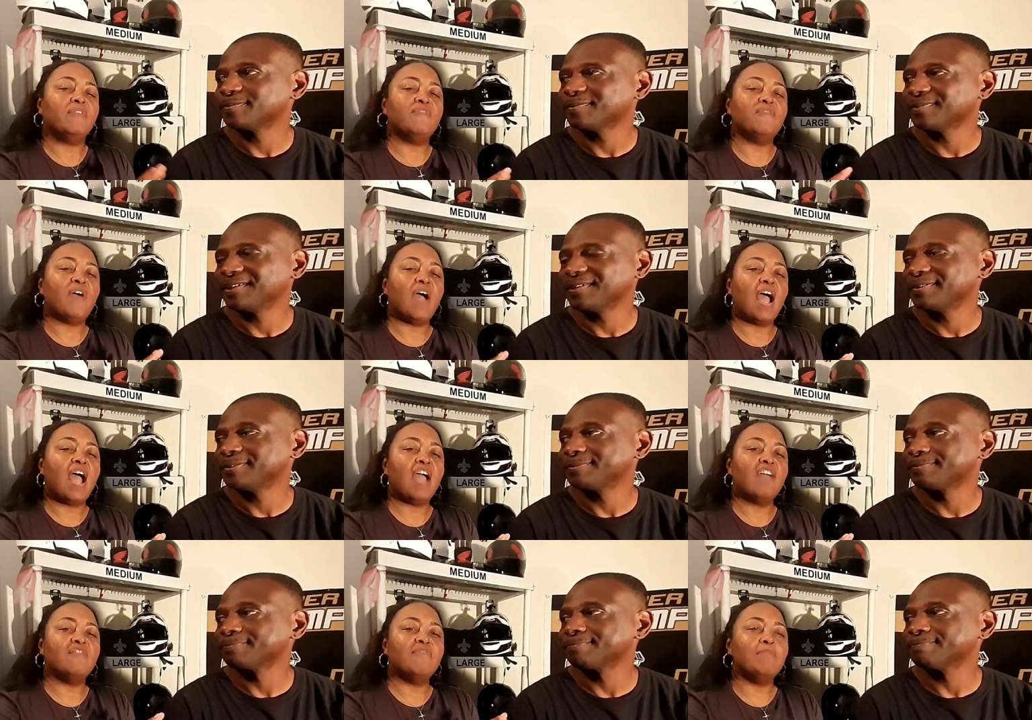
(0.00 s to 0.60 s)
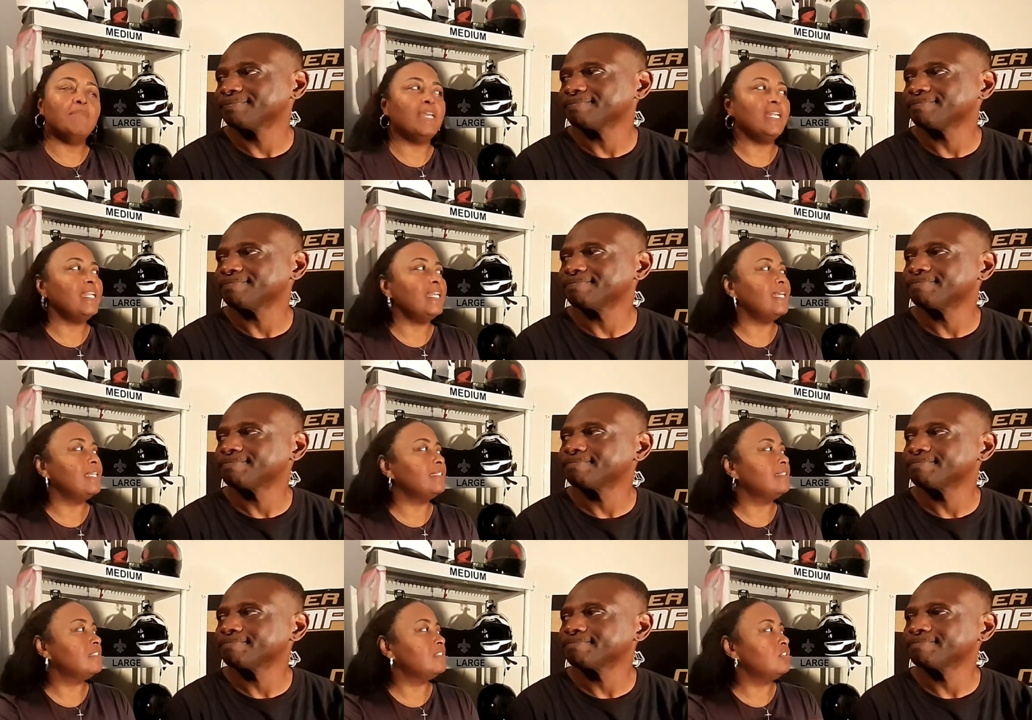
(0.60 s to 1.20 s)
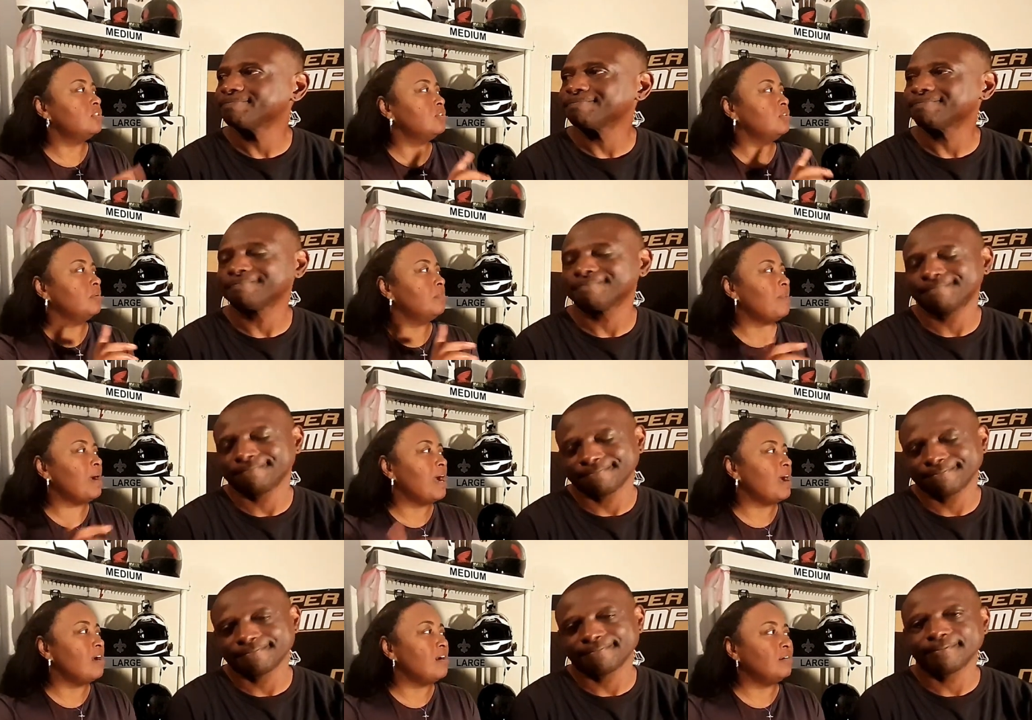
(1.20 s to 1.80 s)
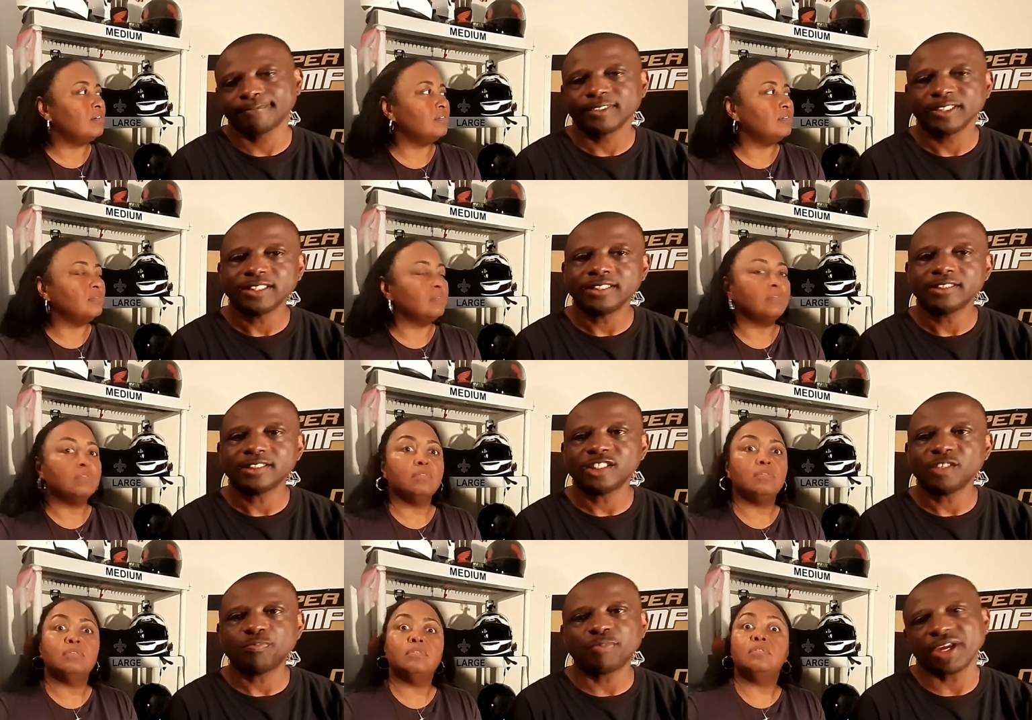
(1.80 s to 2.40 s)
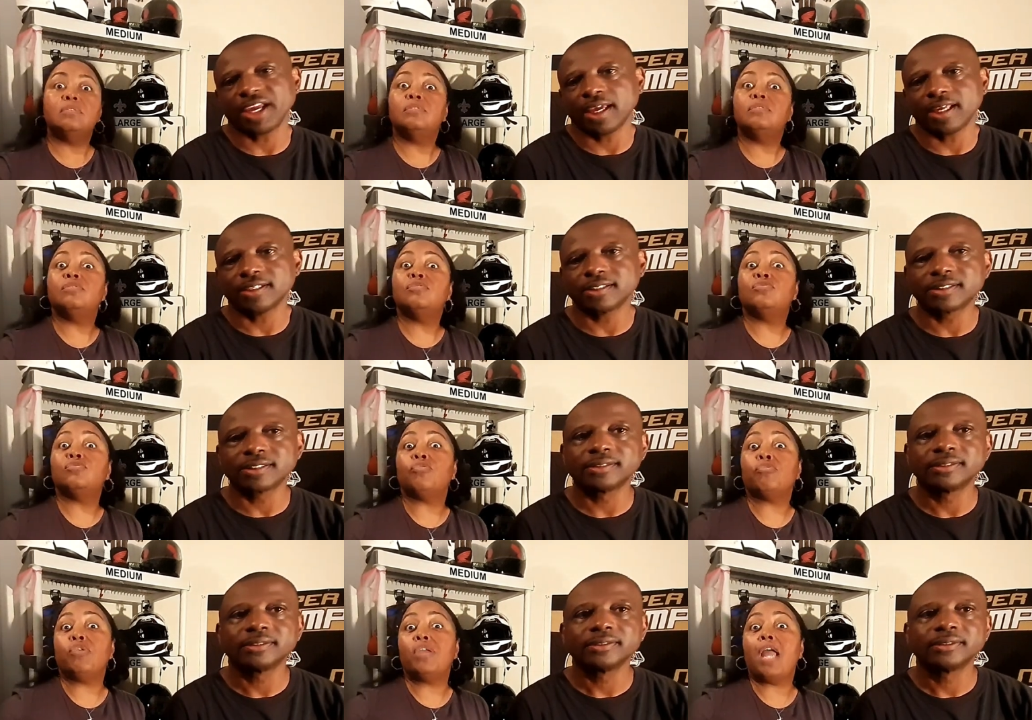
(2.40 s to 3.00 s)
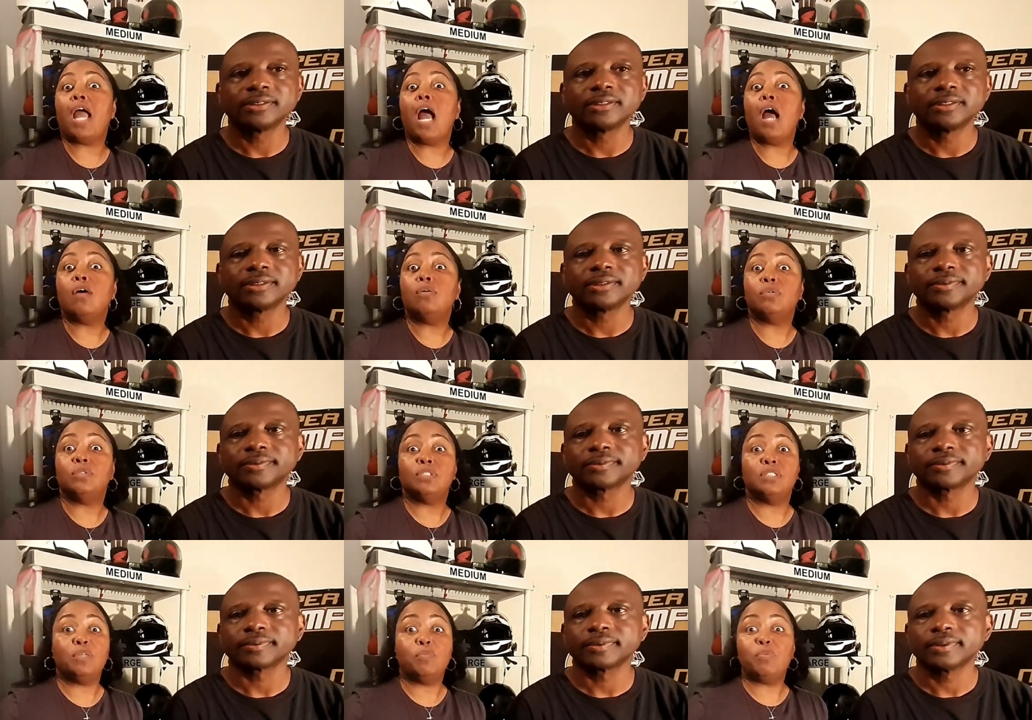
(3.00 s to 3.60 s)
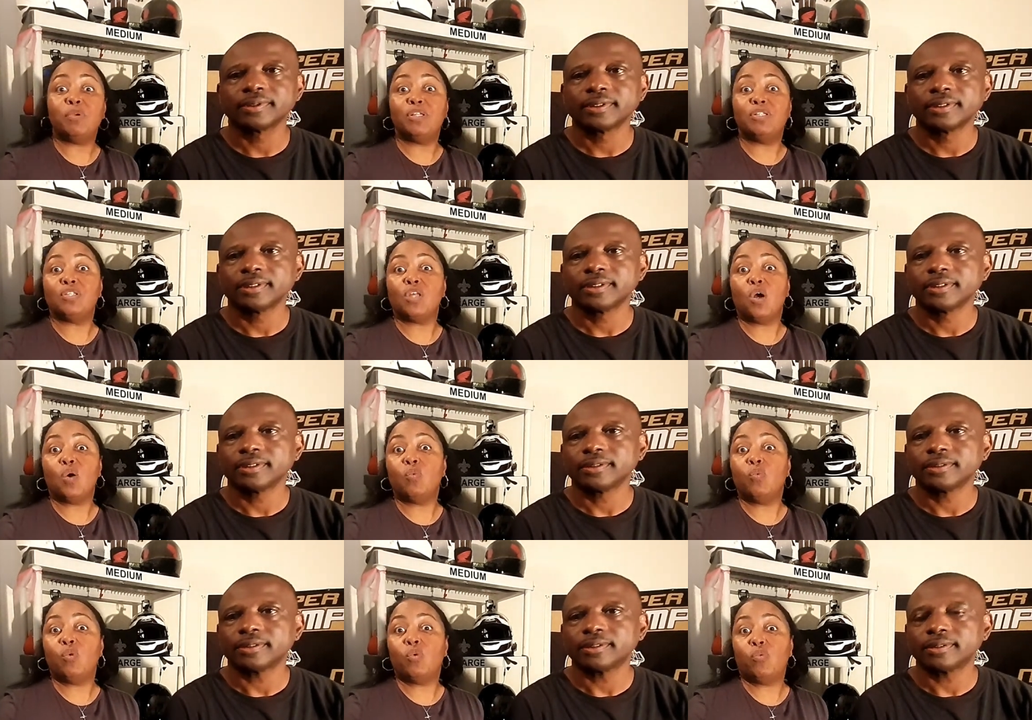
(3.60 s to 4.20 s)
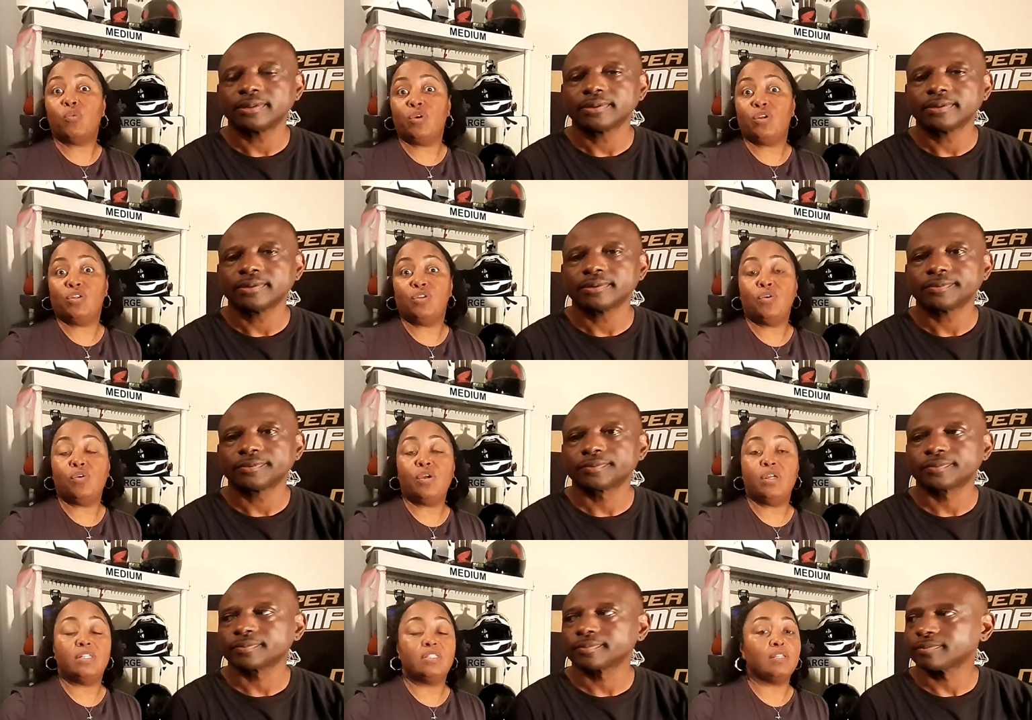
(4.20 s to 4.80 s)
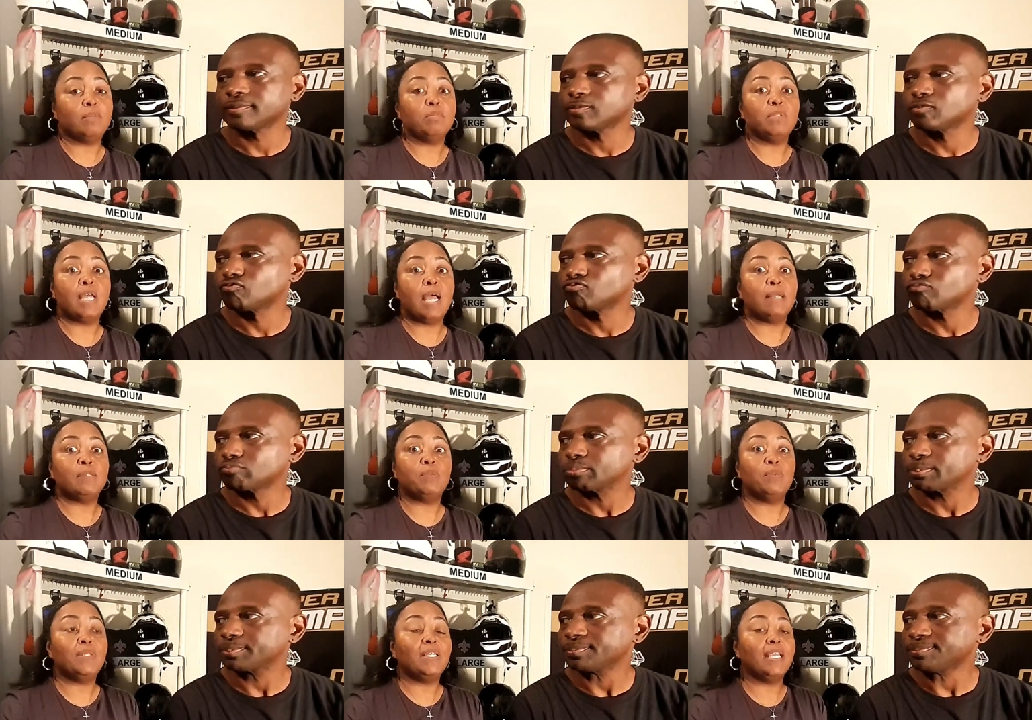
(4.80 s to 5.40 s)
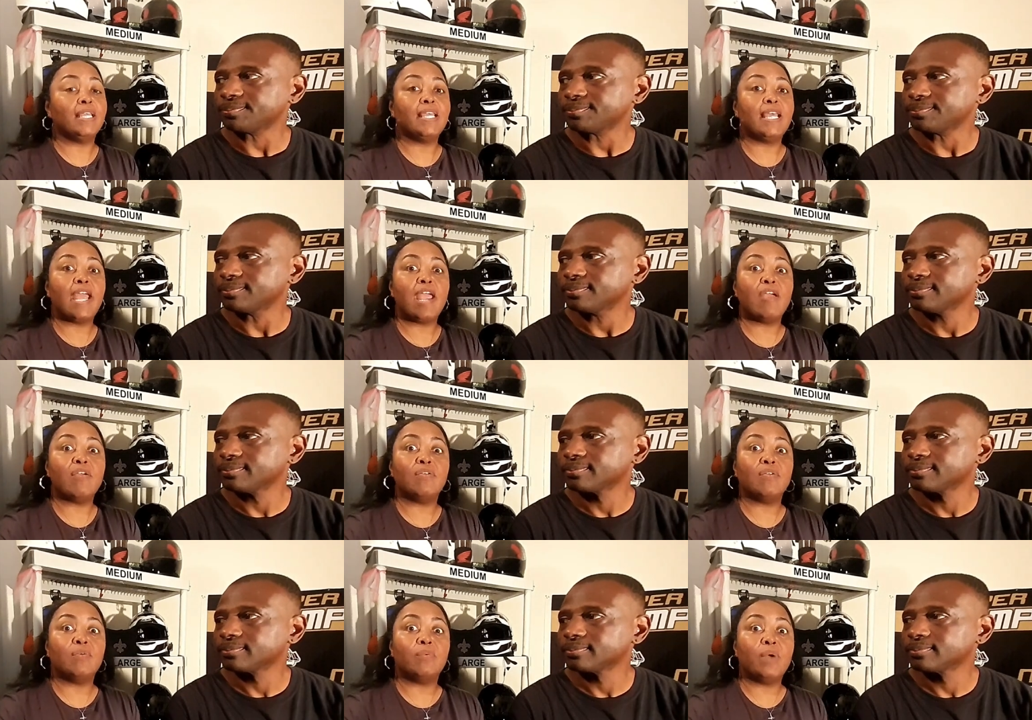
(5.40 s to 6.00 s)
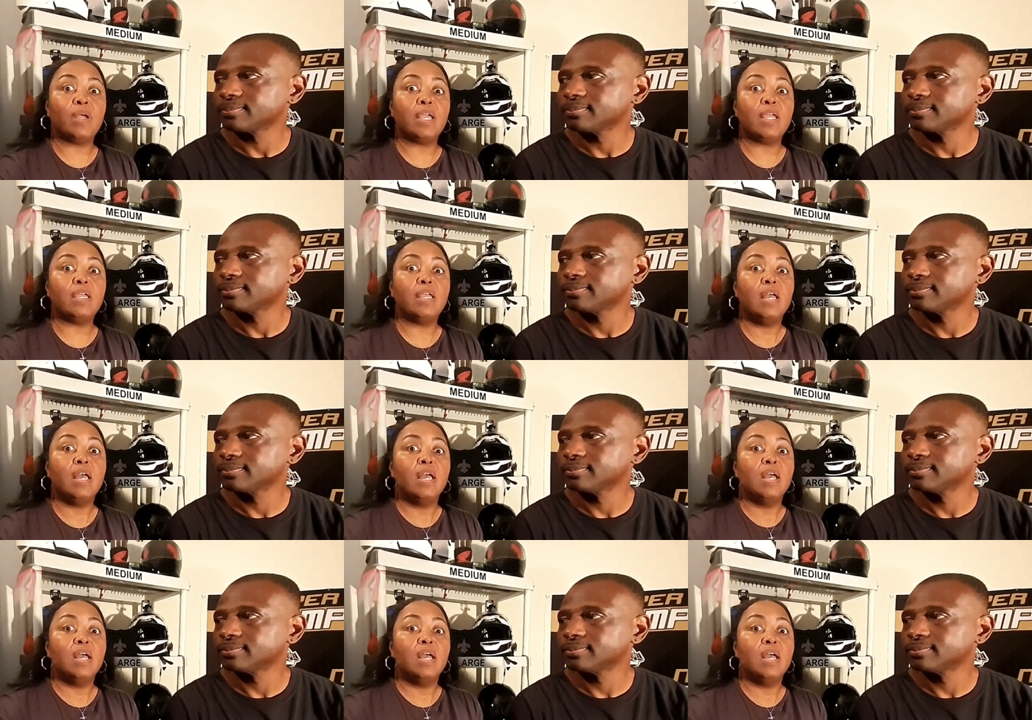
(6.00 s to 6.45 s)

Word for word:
Speaker 1: five minutes to about depends three hours depends on what we're doing. Sometimes we get carried away